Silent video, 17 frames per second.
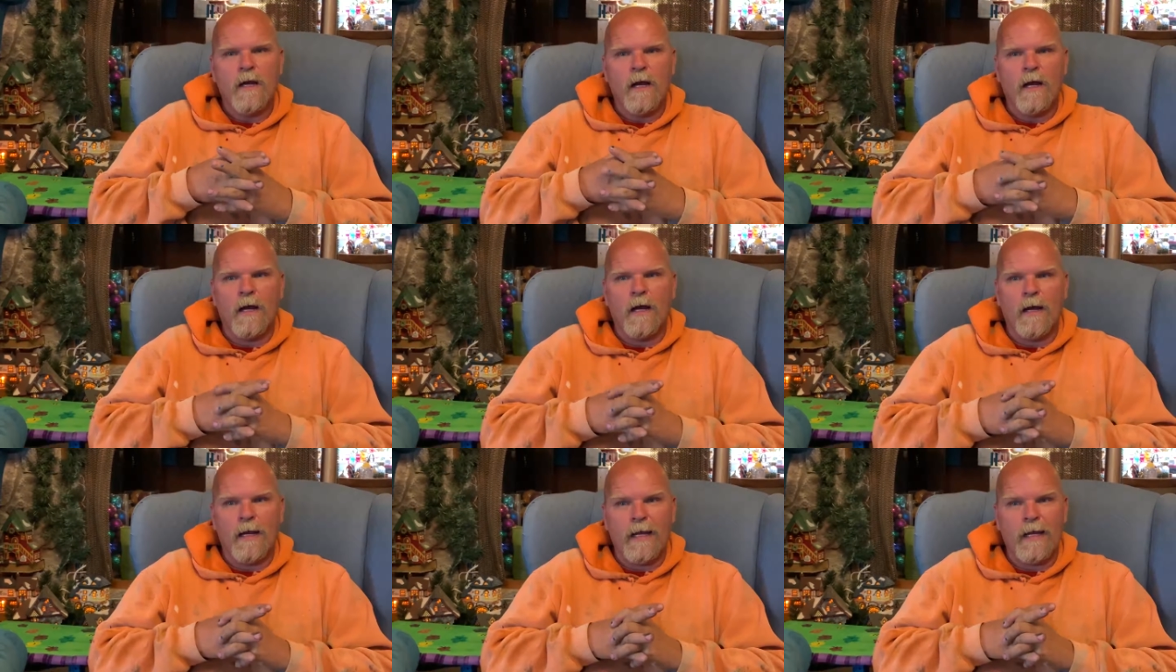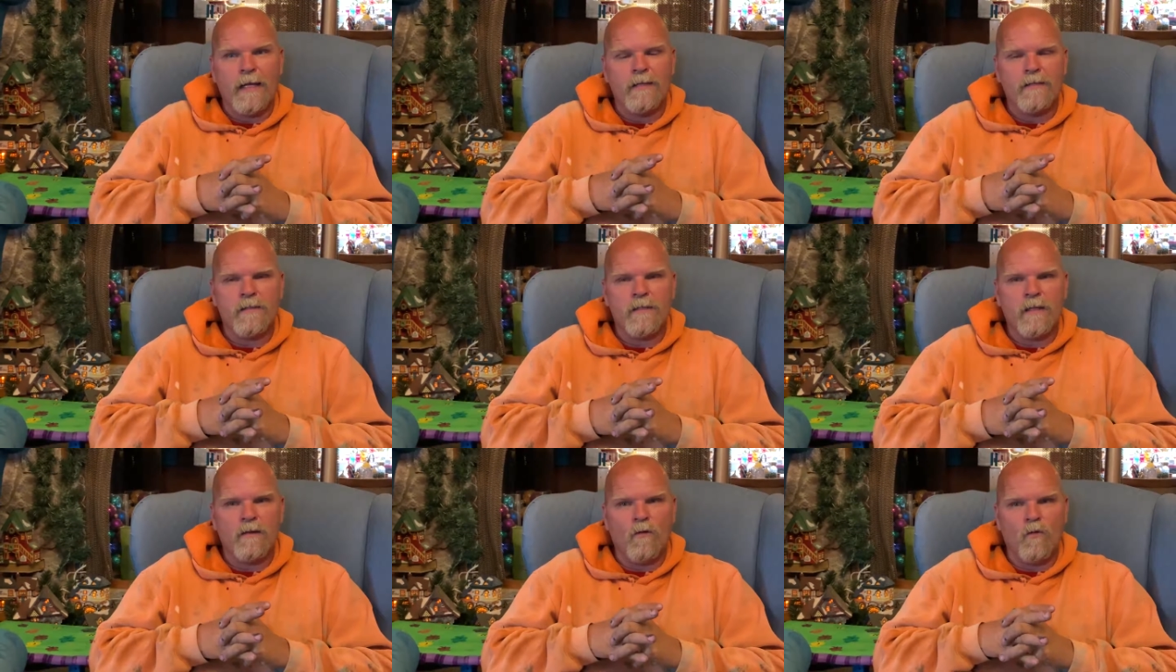Uh,
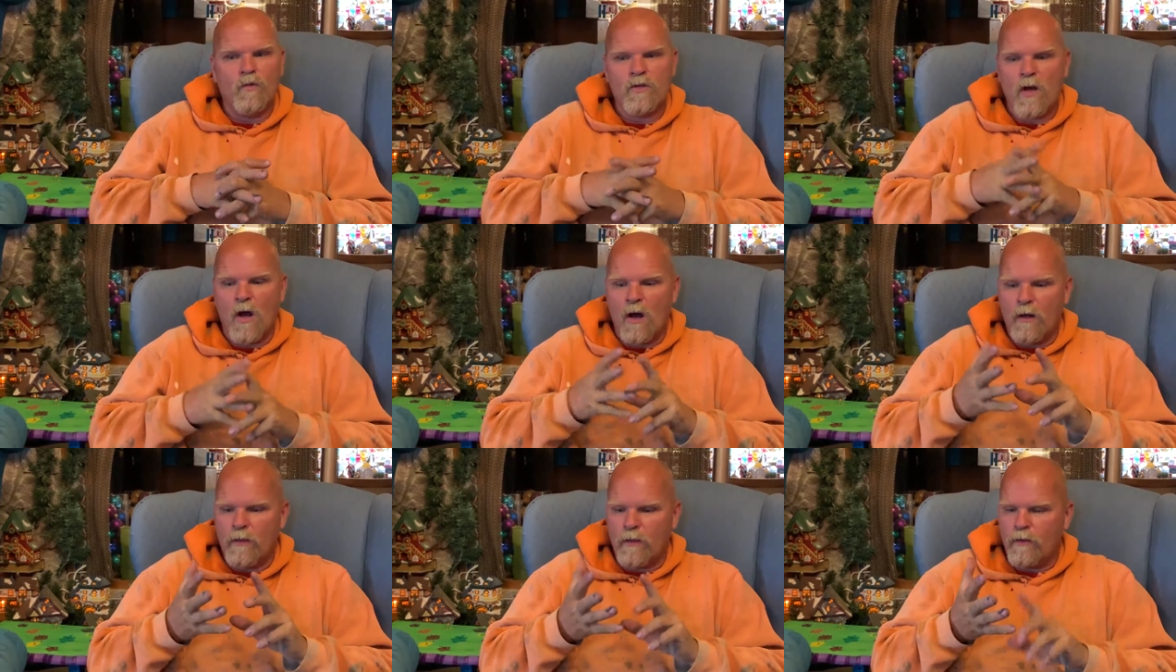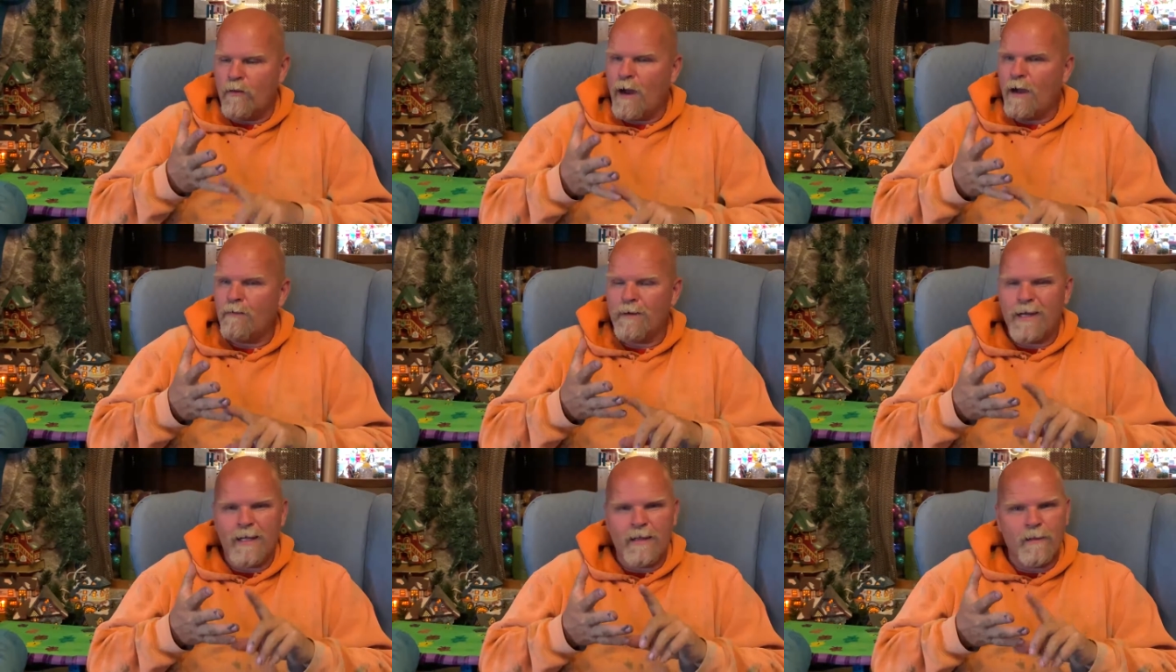is Was all the
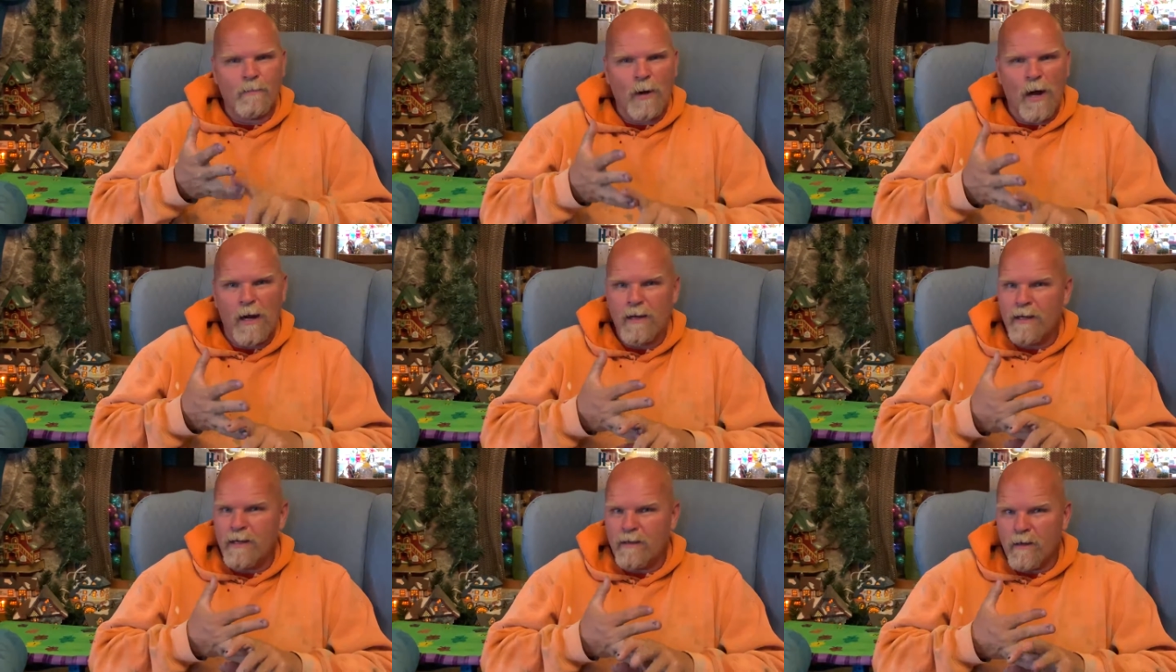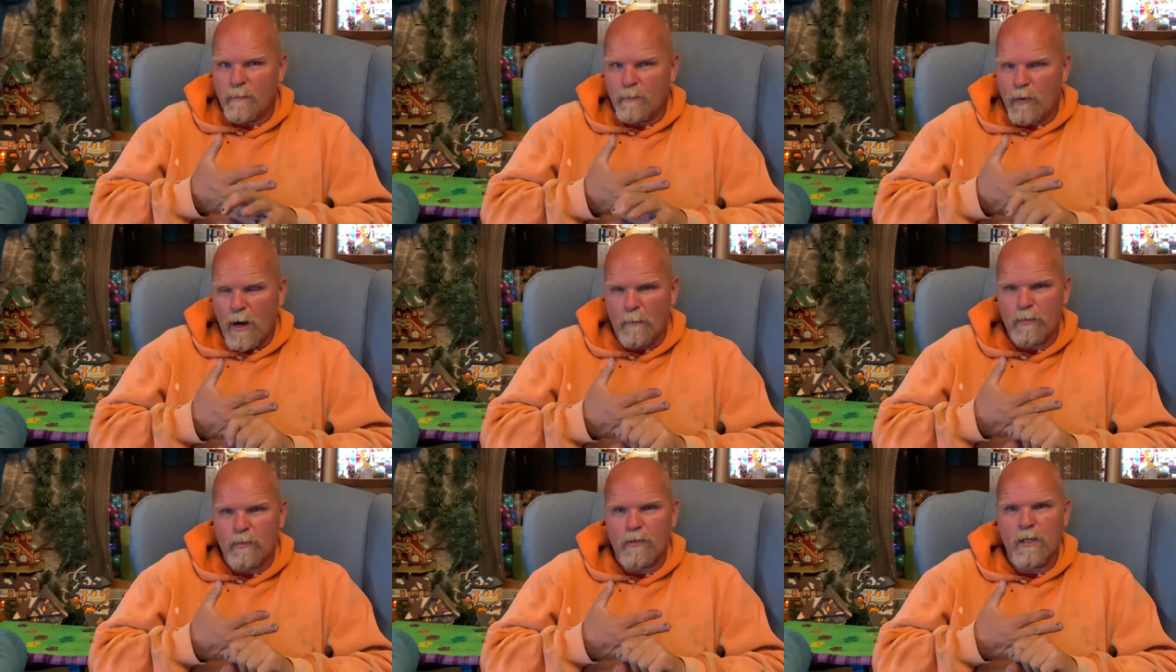grounding and the bonding done
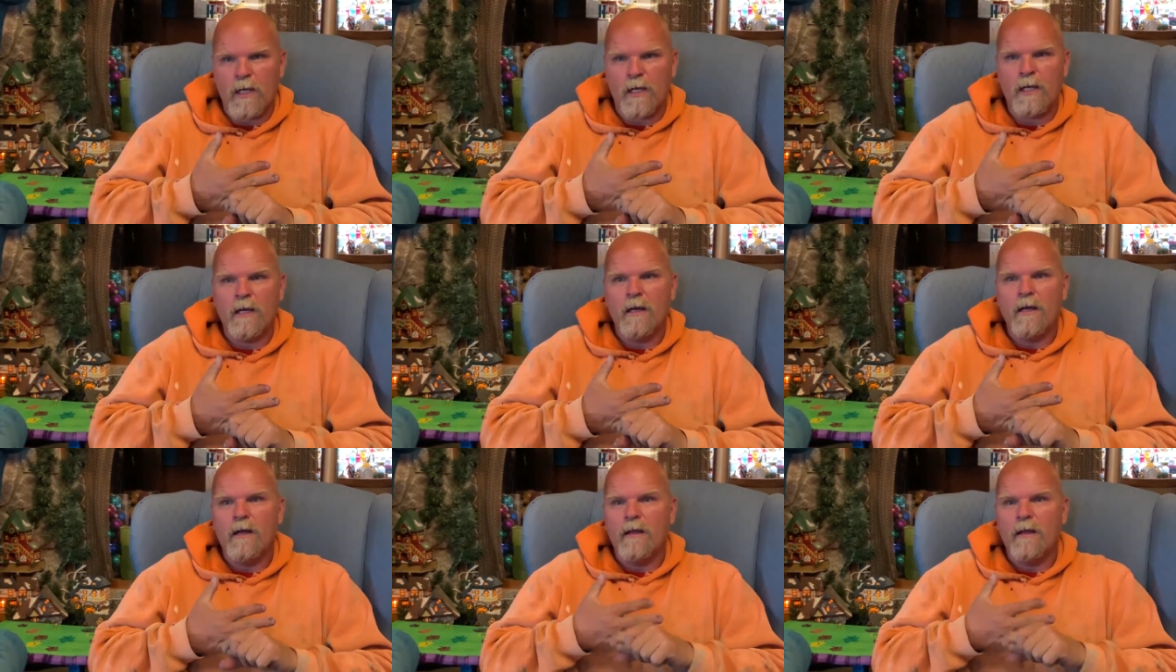properly?